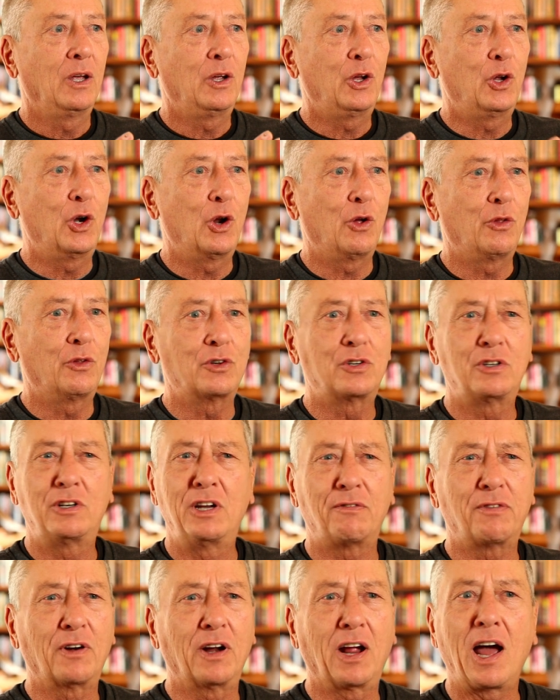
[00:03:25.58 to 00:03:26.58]
you know, there's
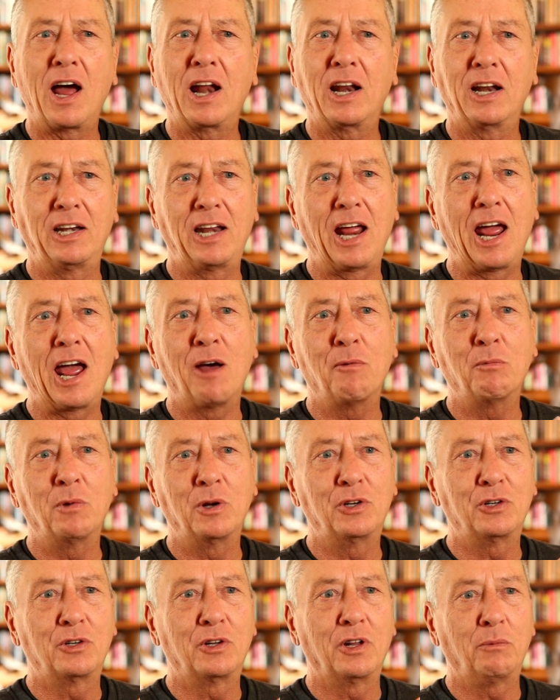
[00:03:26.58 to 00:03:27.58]
different kind of
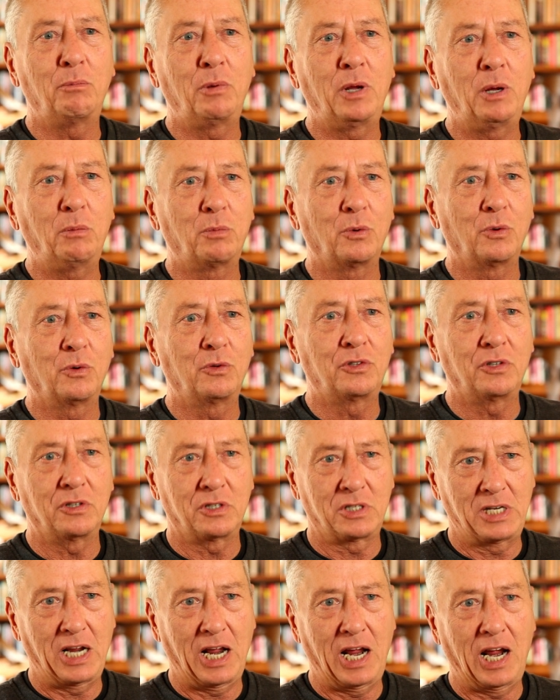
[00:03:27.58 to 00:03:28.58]
damage that people
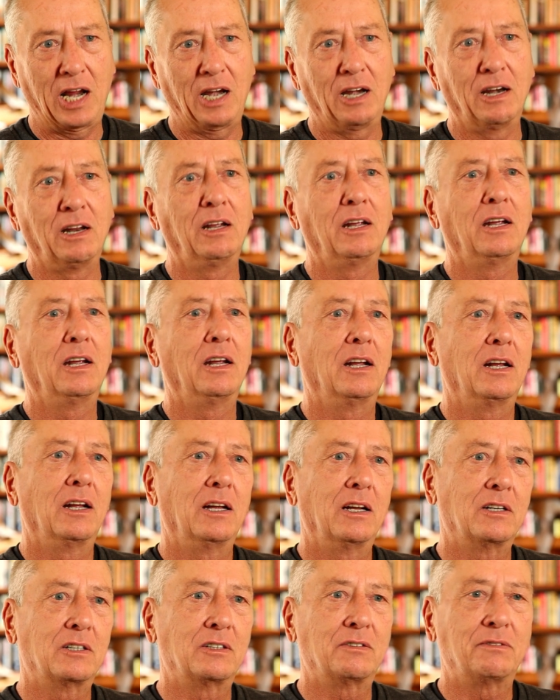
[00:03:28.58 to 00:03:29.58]
sustain.
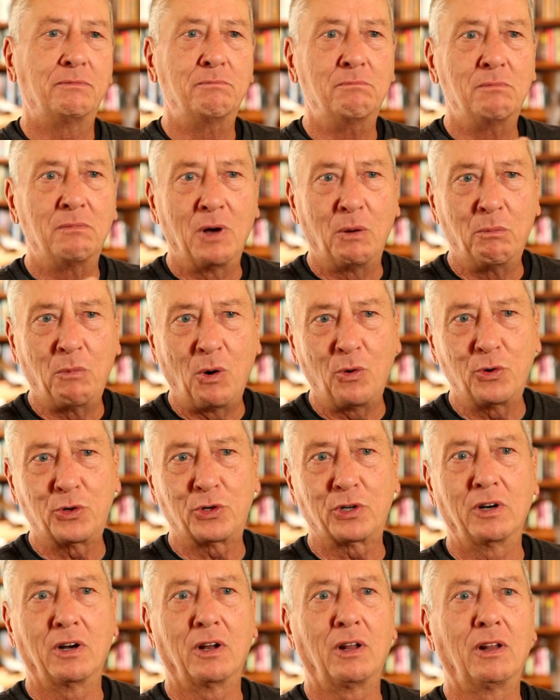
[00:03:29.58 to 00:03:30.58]
It's
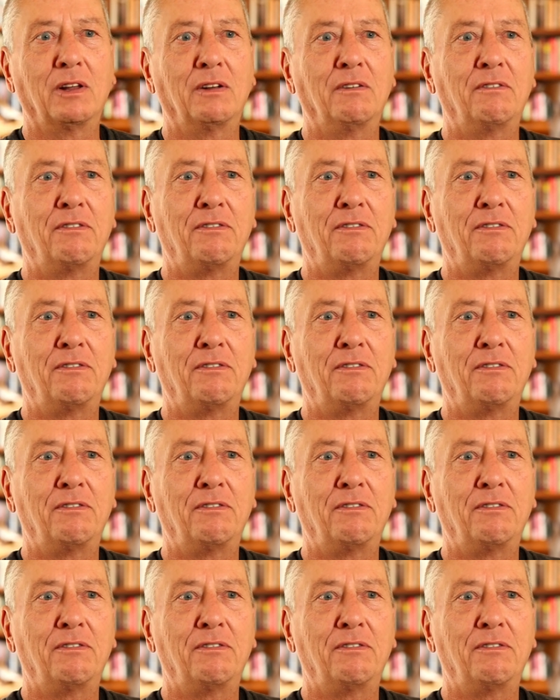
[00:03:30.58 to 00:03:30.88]
emotional and